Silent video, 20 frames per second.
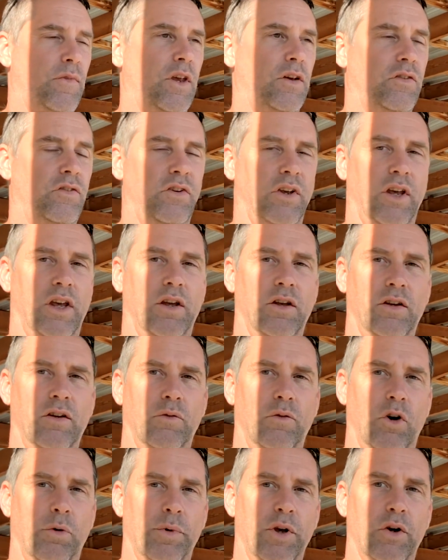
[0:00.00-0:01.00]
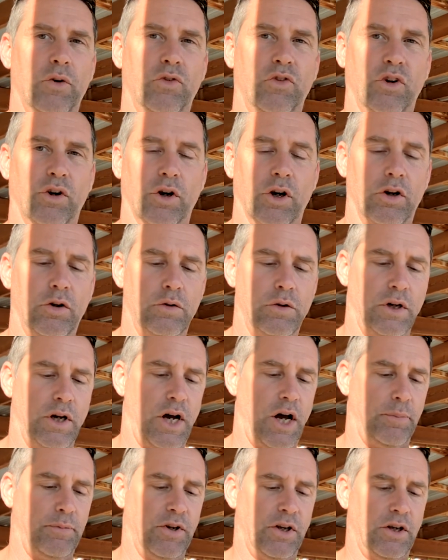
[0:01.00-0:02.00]
SIG Romeo Zero
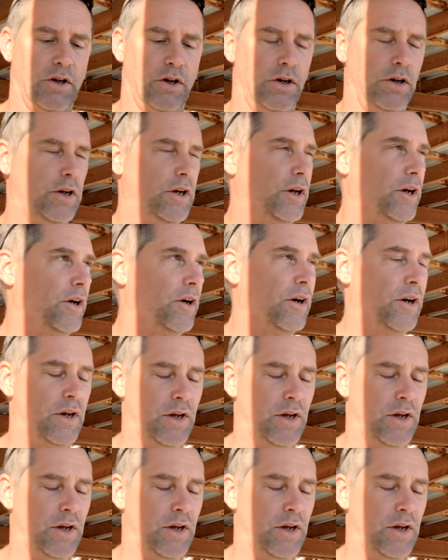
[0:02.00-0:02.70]
optic on here.